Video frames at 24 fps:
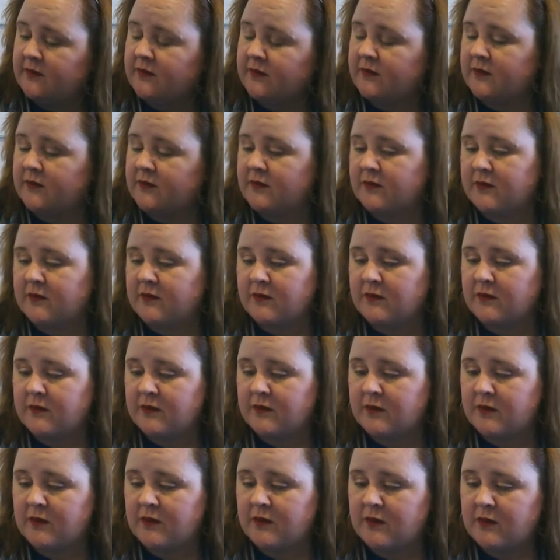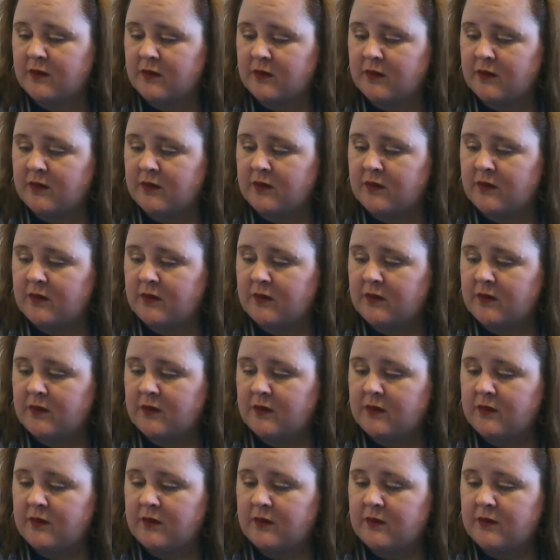
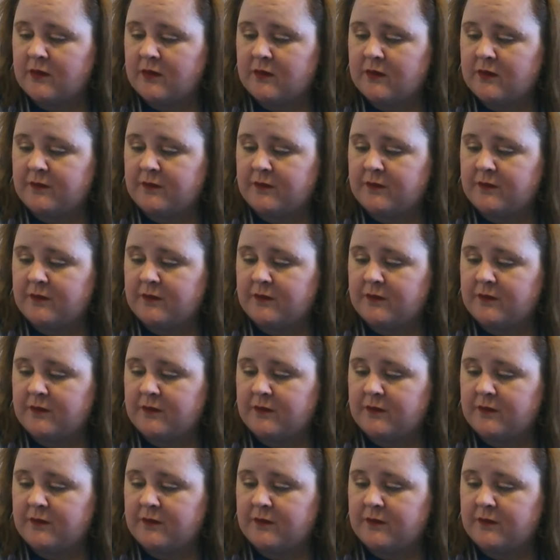(no one is talking)